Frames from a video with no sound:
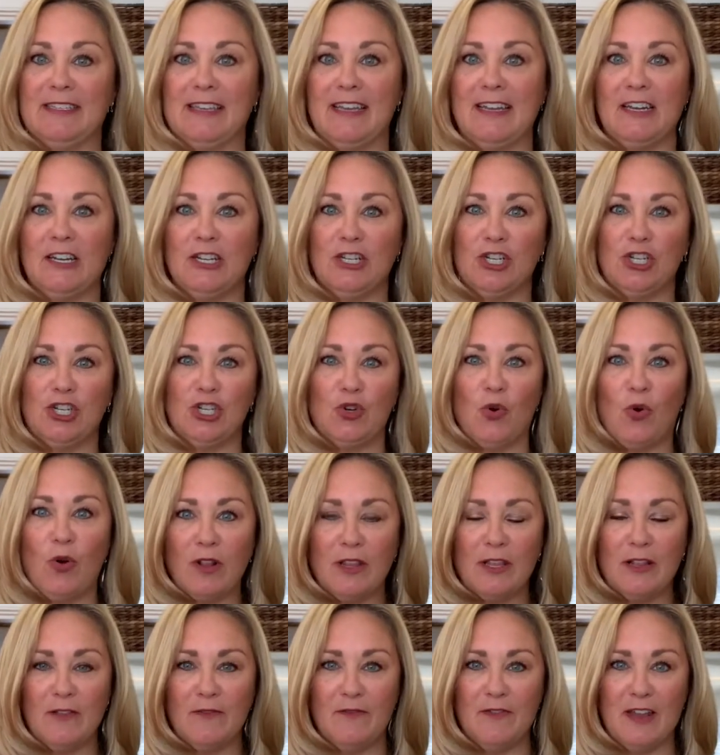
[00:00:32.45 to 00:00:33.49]
I did a short
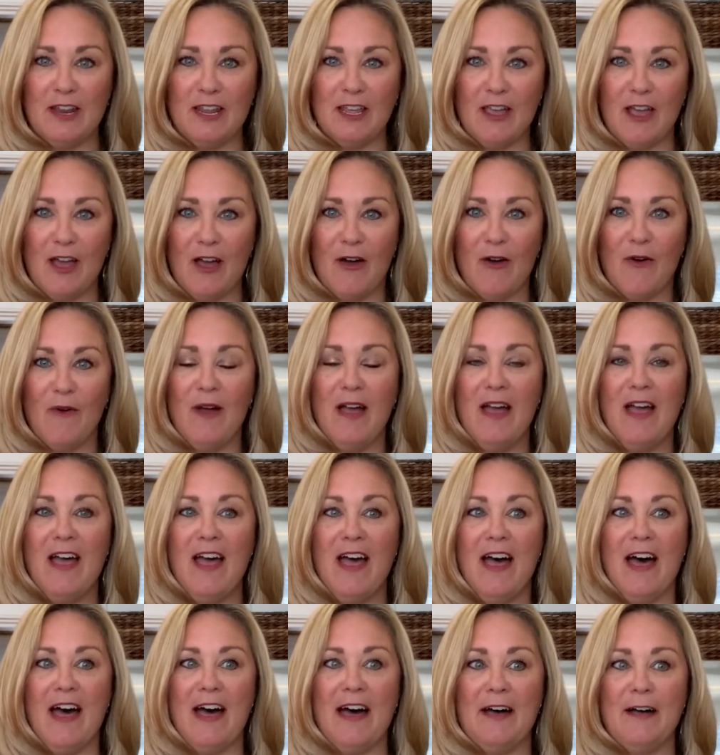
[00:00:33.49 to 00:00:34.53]
little video
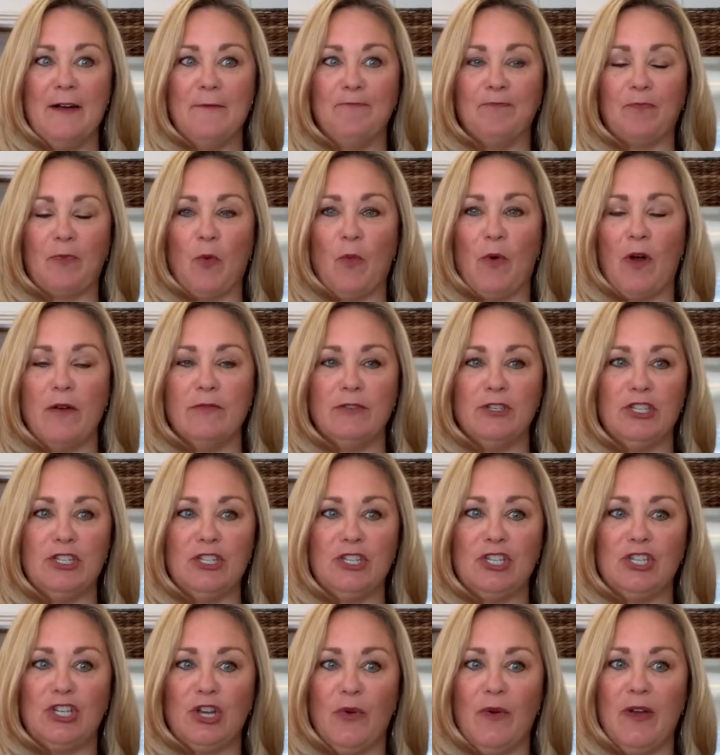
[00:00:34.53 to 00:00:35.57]
where I was just
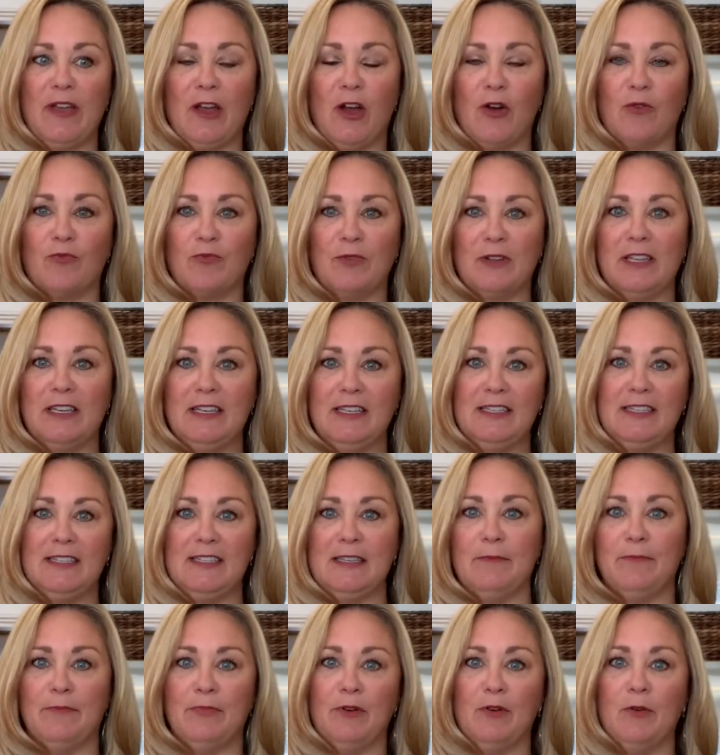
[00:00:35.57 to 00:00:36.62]
showing a really
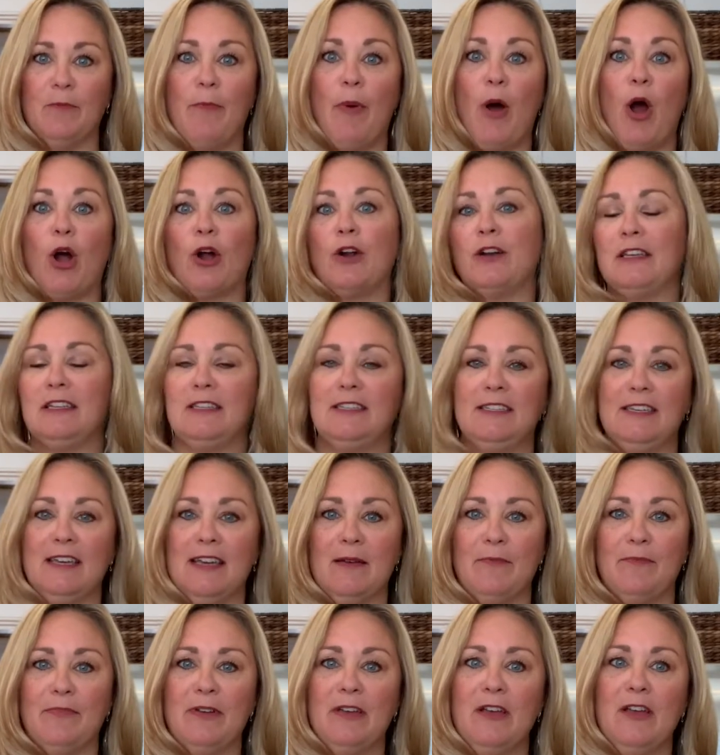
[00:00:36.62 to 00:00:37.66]
simple party
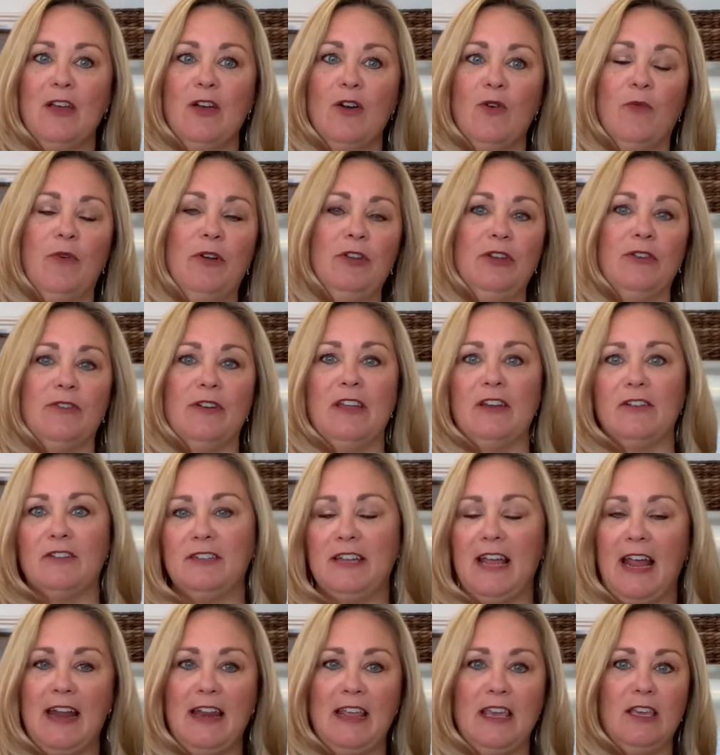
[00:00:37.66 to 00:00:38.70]
tip when you're
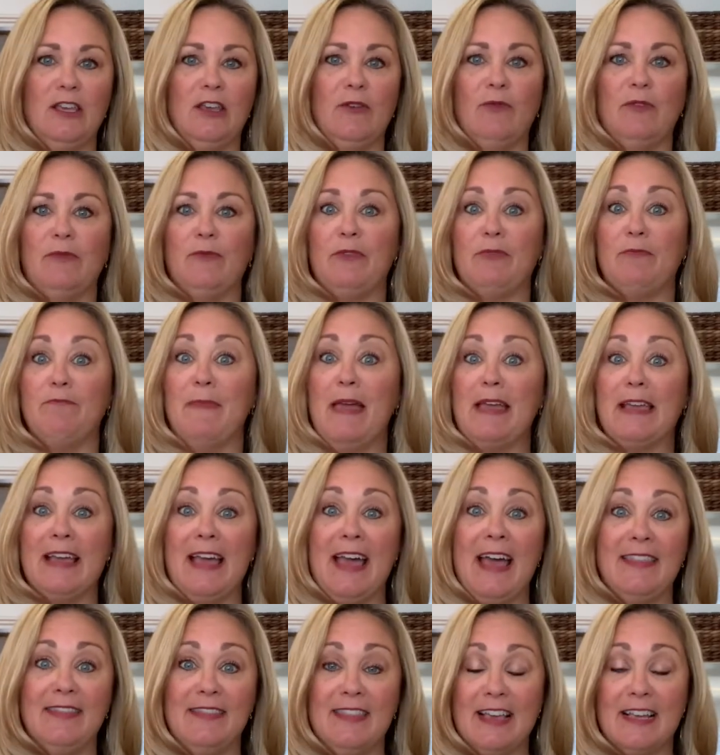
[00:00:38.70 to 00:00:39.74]
entertaining, make
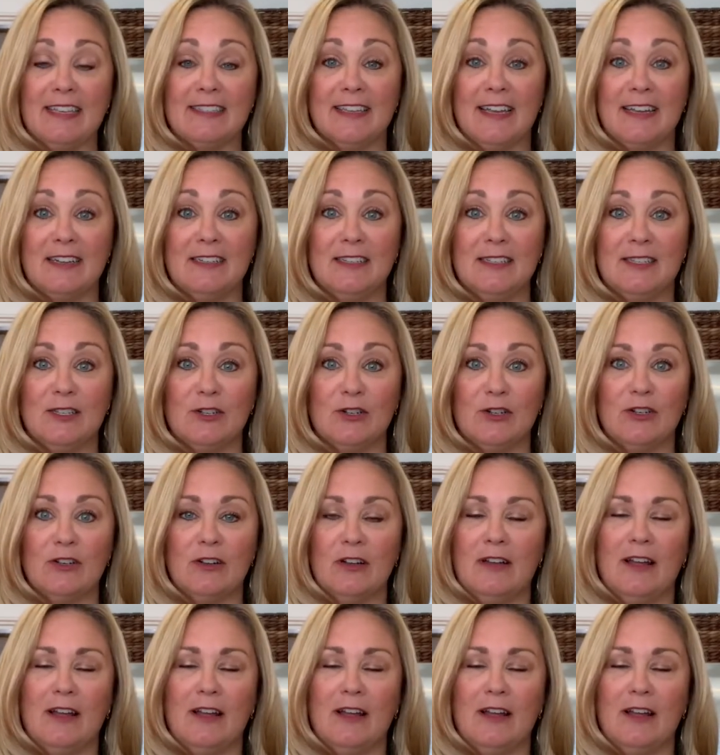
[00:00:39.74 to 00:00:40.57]
ahead things like dessert.